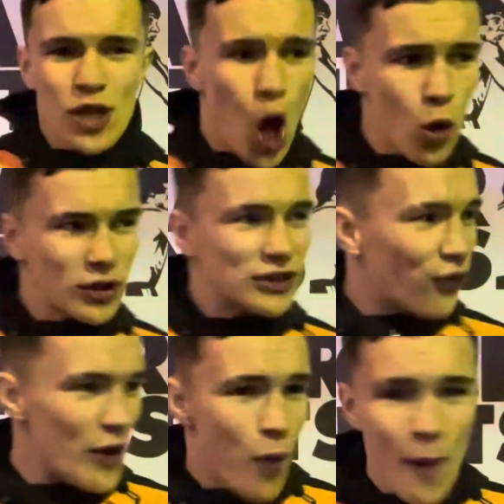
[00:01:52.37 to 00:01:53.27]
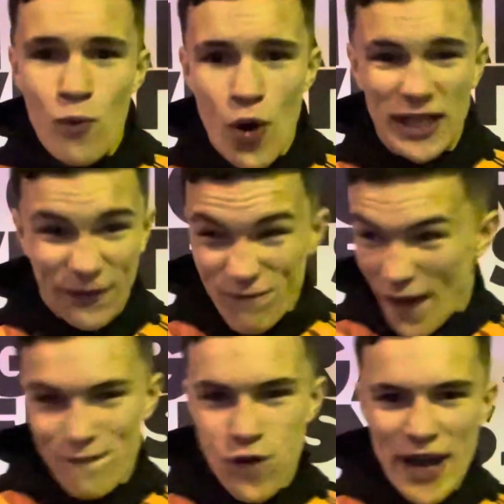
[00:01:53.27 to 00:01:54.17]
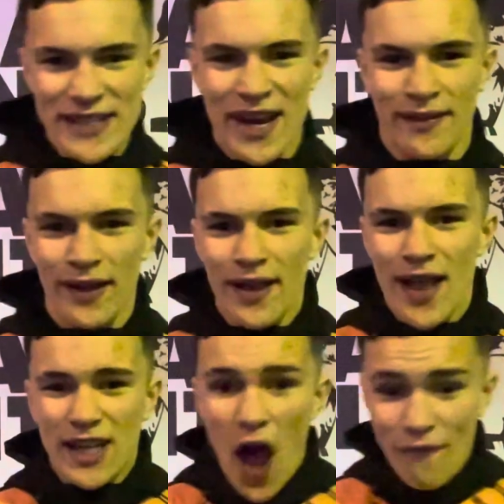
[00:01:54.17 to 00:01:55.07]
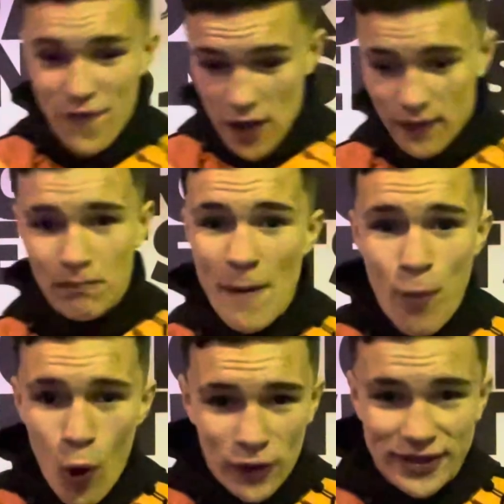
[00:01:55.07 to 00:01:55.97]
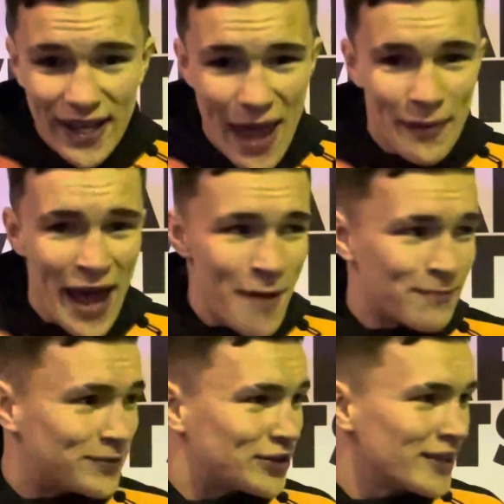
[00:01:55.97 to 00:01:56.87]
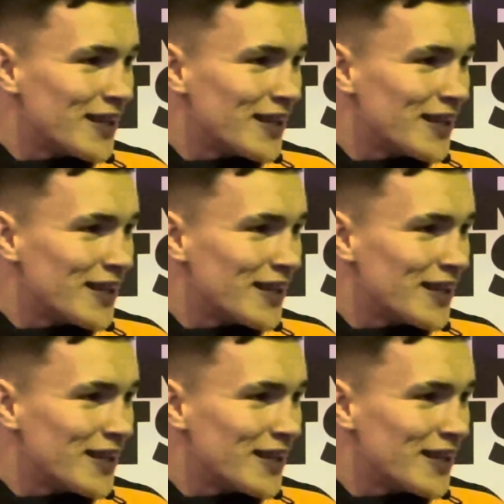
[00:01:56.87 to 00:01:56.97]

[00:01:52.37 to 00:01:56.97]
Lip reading: Cold's one word, just freezing. I can't feel, my balls are like M&Ms.